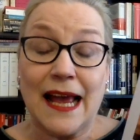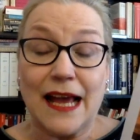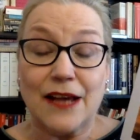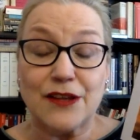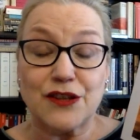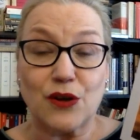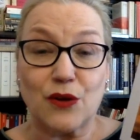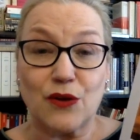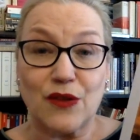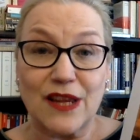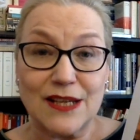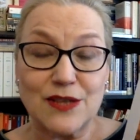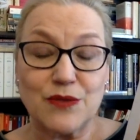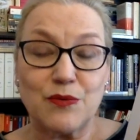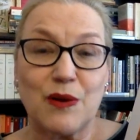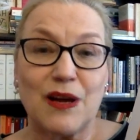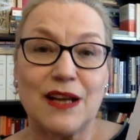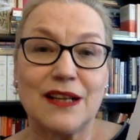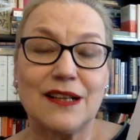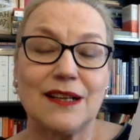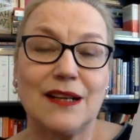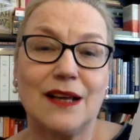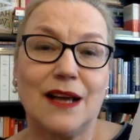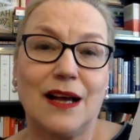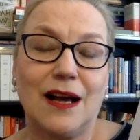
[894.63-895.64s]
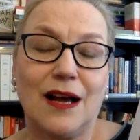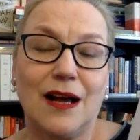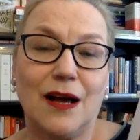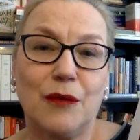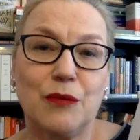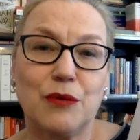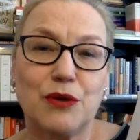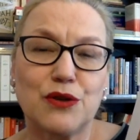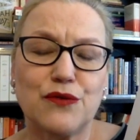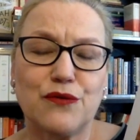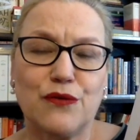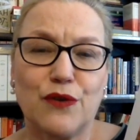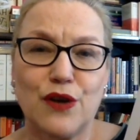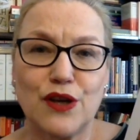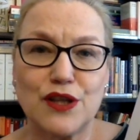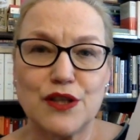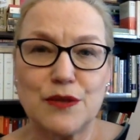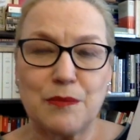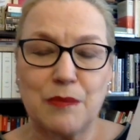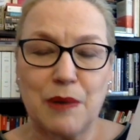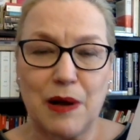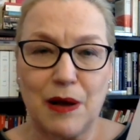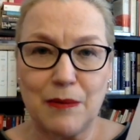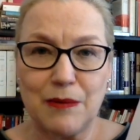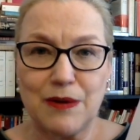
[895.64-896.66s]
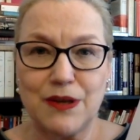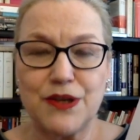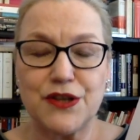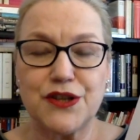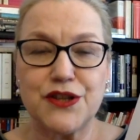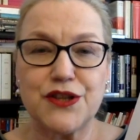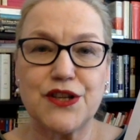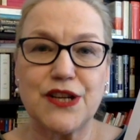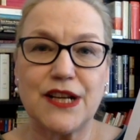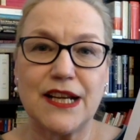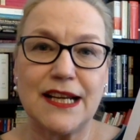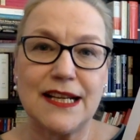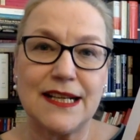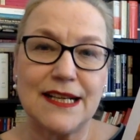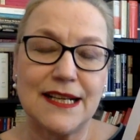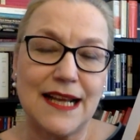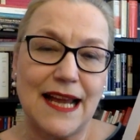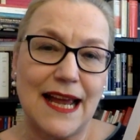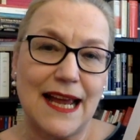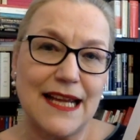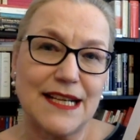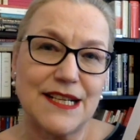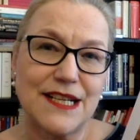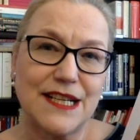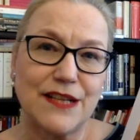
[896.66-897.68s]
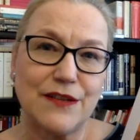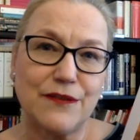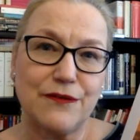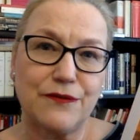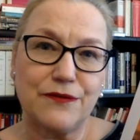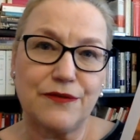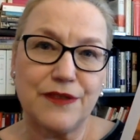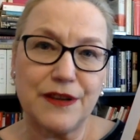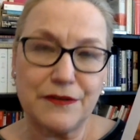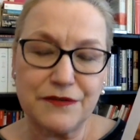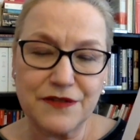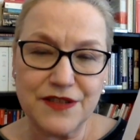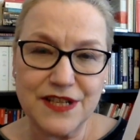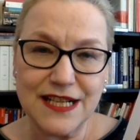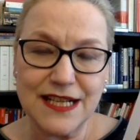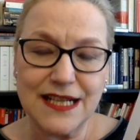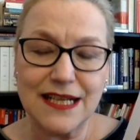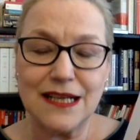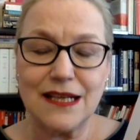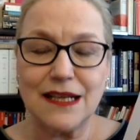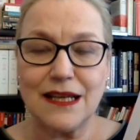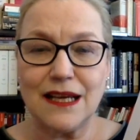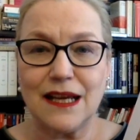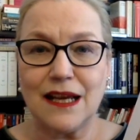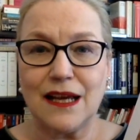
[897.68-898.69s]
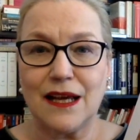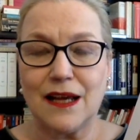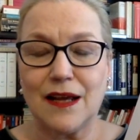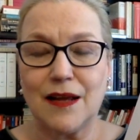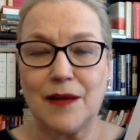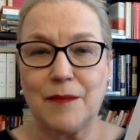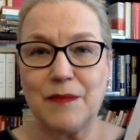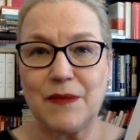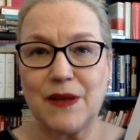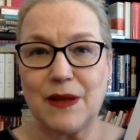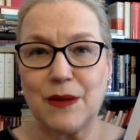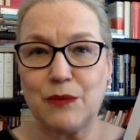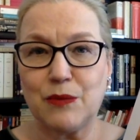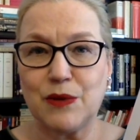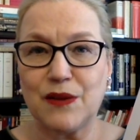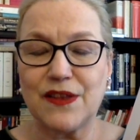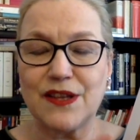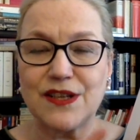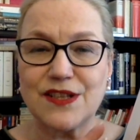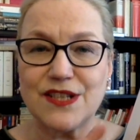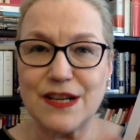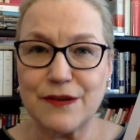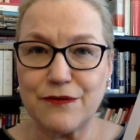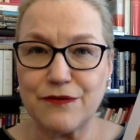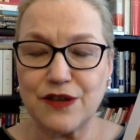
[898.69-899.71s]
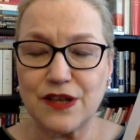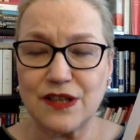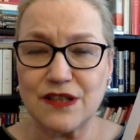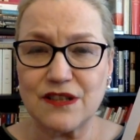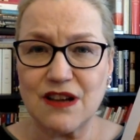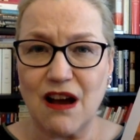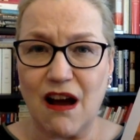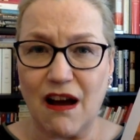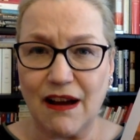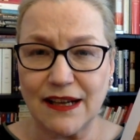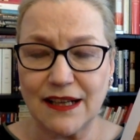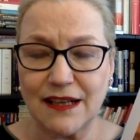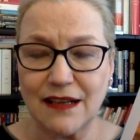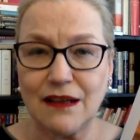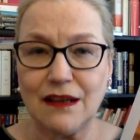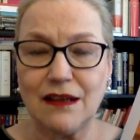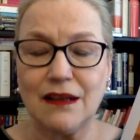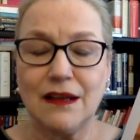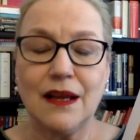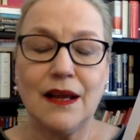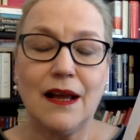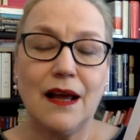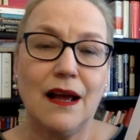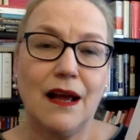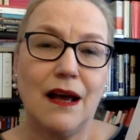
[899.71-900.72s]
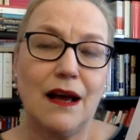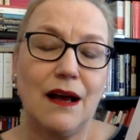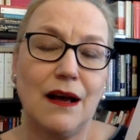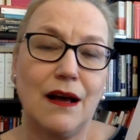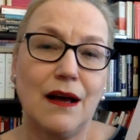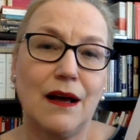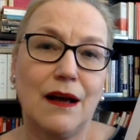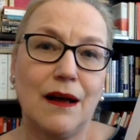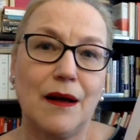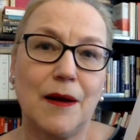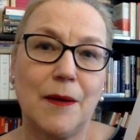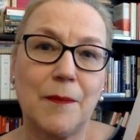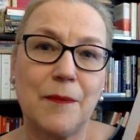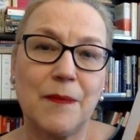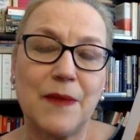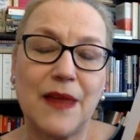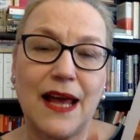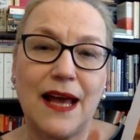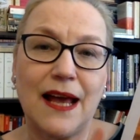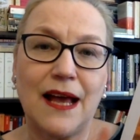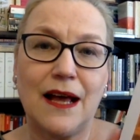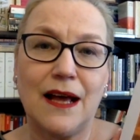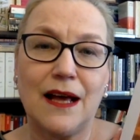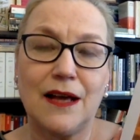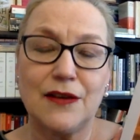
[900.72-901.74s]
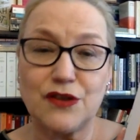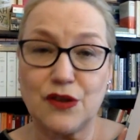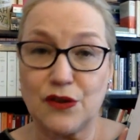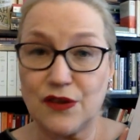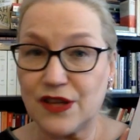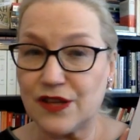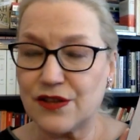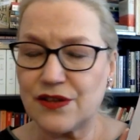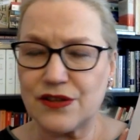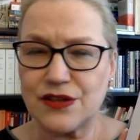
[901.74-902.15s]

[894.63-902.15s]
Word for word: So this one uh, was first published in 1850 um, with a different title. Um, uh, so this